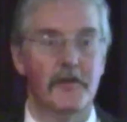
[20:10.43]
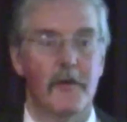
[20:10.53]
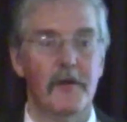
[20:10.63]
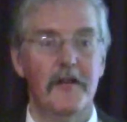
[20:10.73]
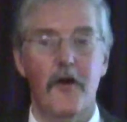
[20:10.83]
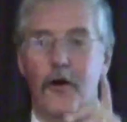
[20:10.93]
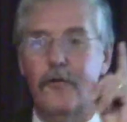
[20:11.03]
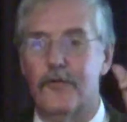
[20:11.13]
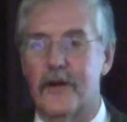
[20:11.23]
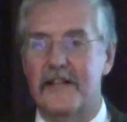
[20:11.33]
So I want to
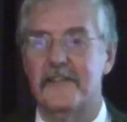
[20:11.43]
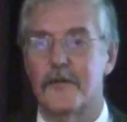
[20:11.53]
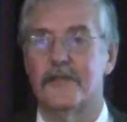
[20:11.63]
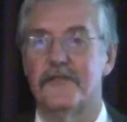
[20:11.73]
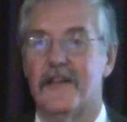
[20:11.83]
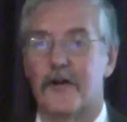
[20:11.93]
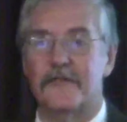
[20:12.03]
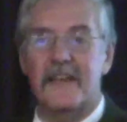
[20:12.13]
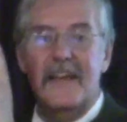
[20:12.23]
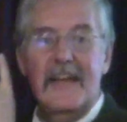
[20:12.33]
know, for any sequence of
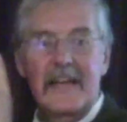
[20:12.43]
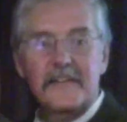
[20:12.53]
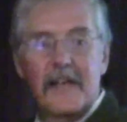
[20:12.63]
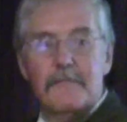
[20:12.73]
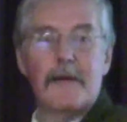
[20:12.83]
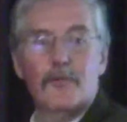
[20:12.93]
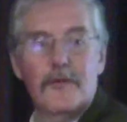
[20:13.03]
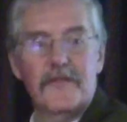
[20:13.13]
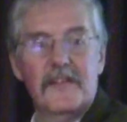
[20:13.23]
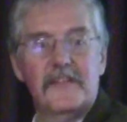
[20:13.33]
sounds, is that a
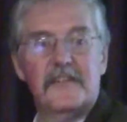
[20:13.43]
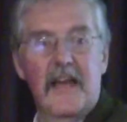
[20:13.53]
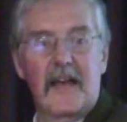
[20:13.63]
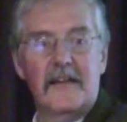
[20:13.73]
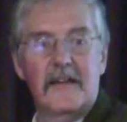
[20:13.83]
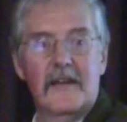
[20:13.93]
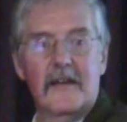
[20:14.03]
member of this set?